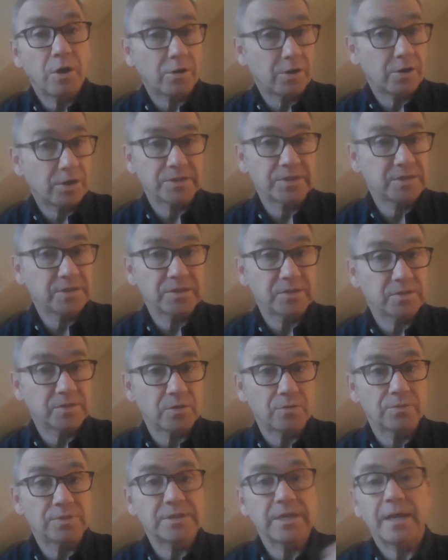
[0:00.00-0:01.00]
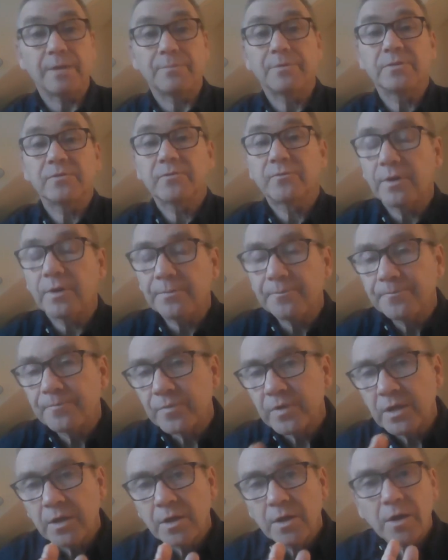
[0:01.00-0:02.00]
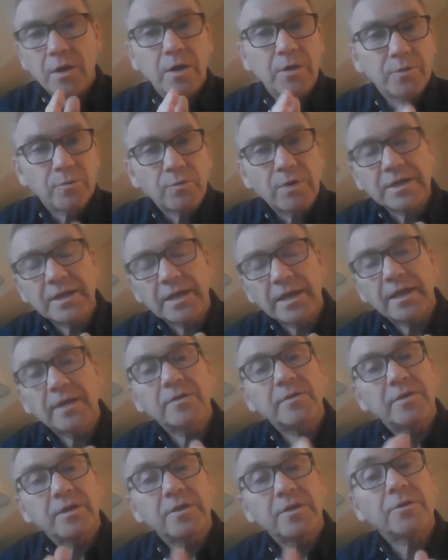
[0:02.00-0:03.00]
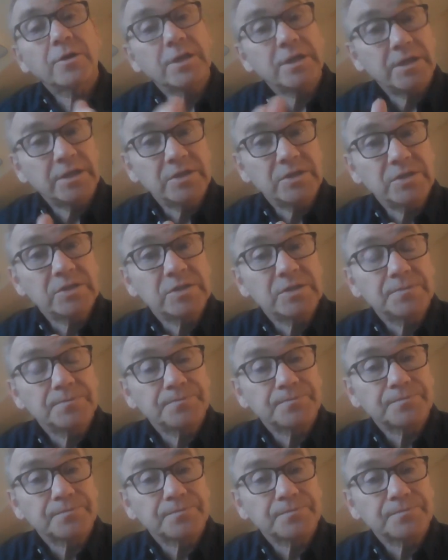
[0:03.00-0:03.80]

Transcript: our existence always happens, right? On the one hand, there is